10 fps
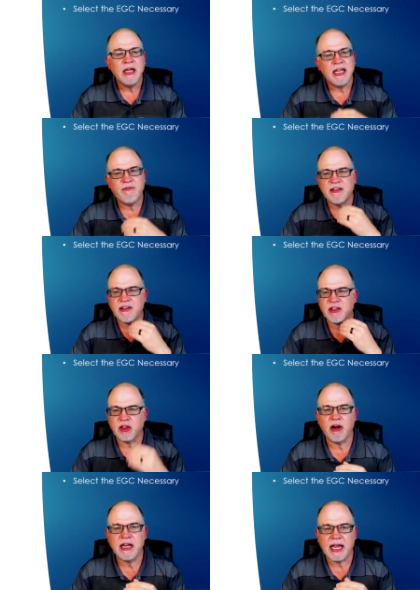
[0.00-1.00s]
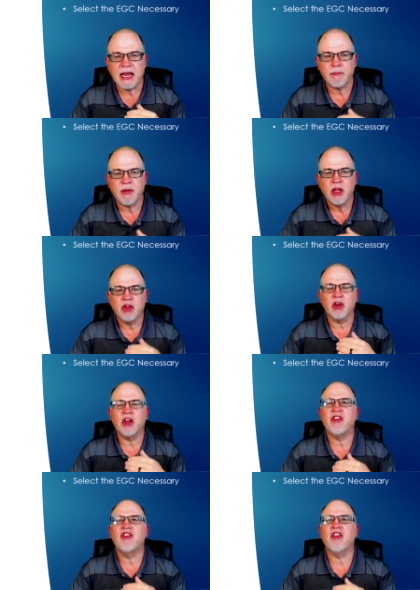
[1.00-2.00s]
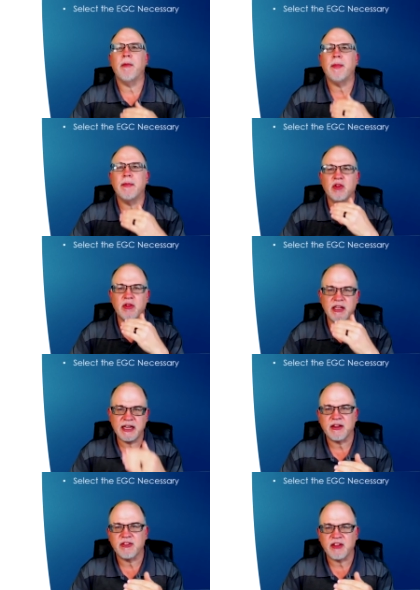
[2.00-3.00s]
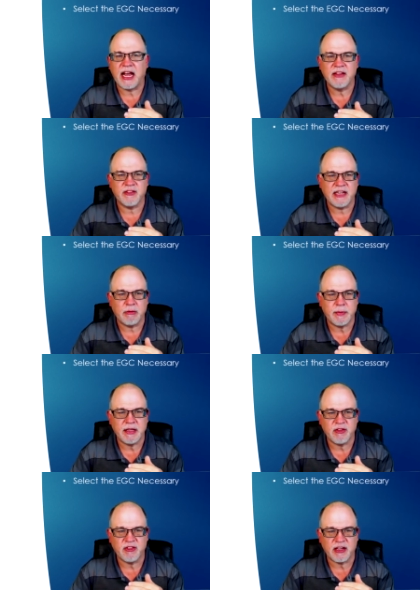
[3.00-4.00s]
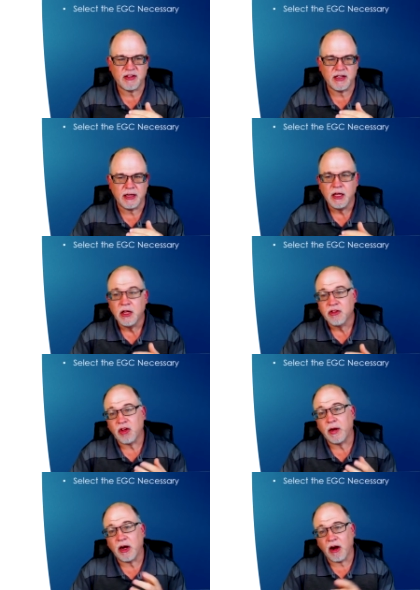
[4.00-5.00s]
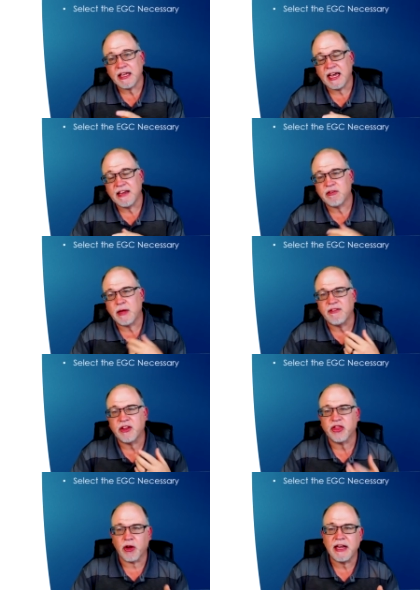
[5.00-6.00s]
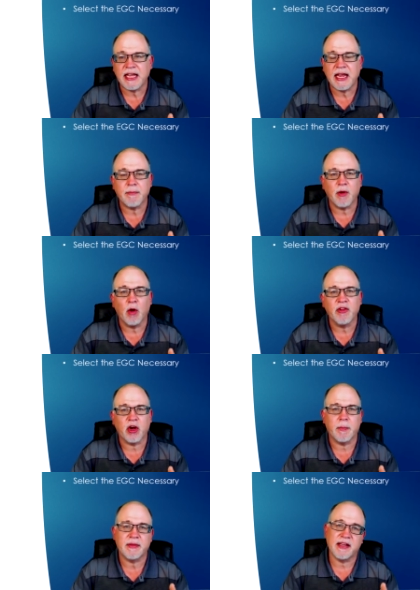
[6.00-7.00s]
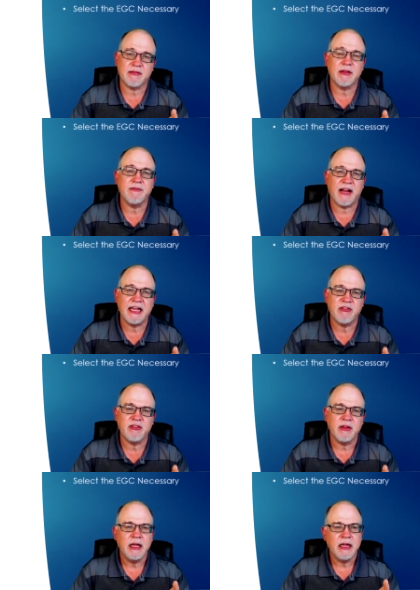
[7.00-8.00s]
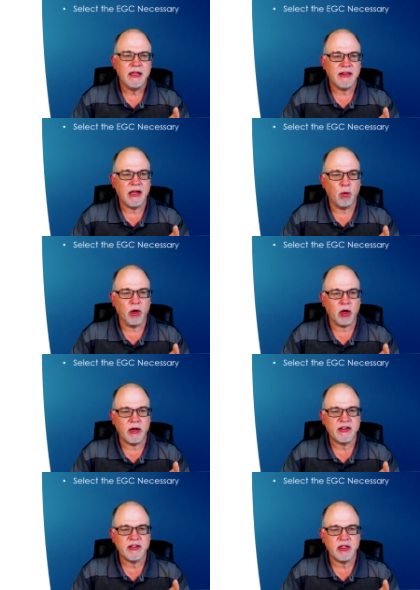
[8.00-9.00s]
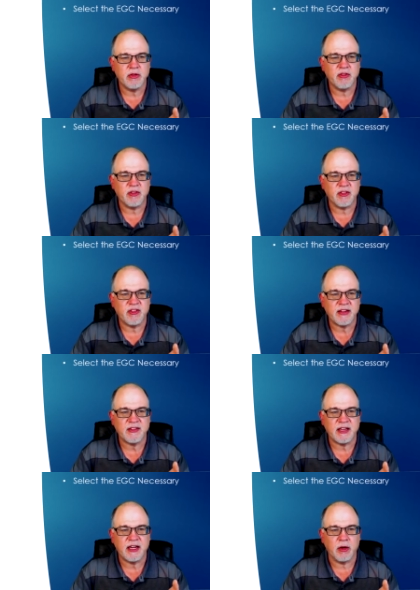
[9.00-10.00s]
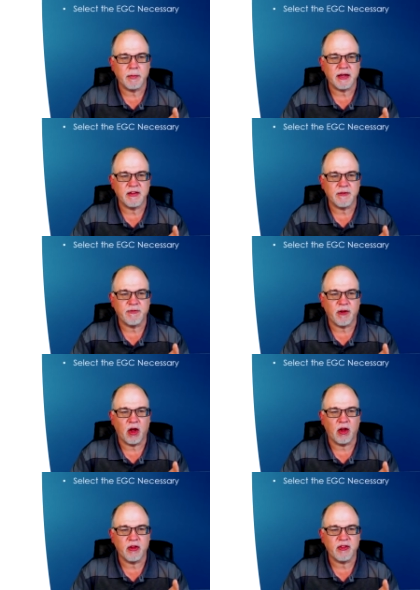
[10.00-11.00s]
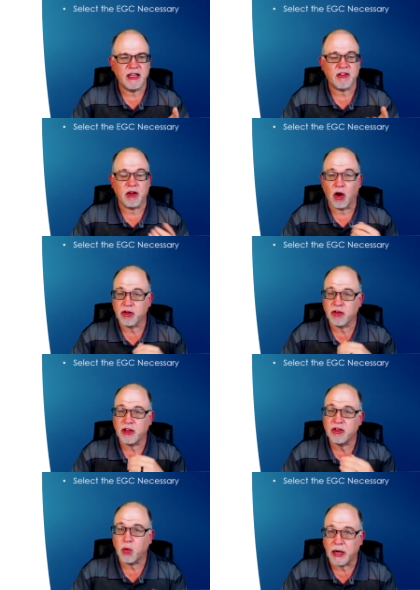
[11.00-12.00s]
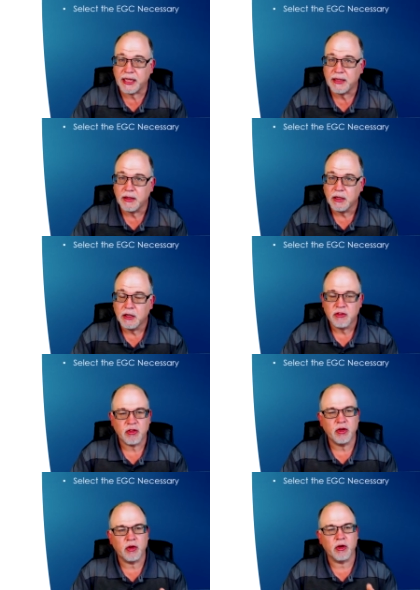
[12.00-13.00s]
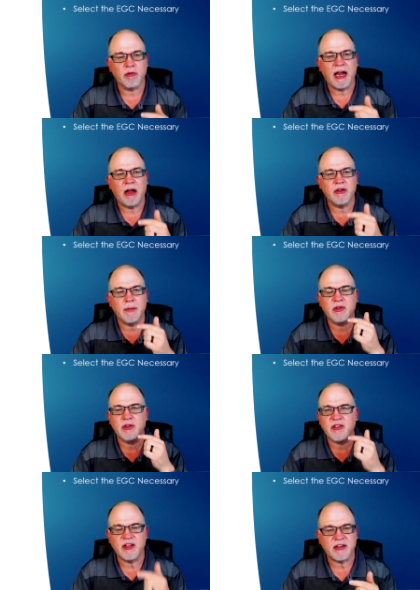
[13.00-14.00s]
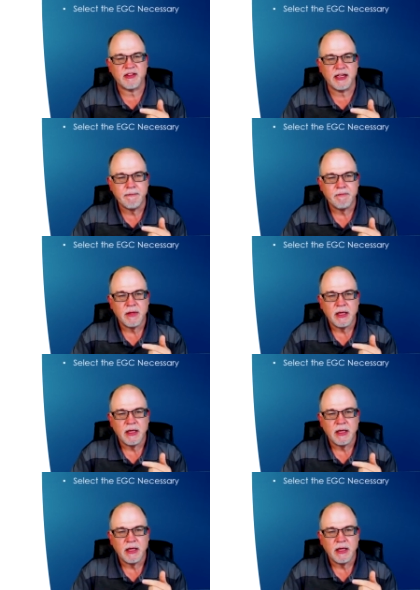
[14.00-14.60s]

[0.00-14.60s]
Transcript: if it's a 30 amp, you're going to jump up to the next size, and that would be a 60. So in our case, we have a 30 amp overcurrent protected device. Then we're going to use the 60 here because it falls, it's larger than 20. So you're going to round up to the 60.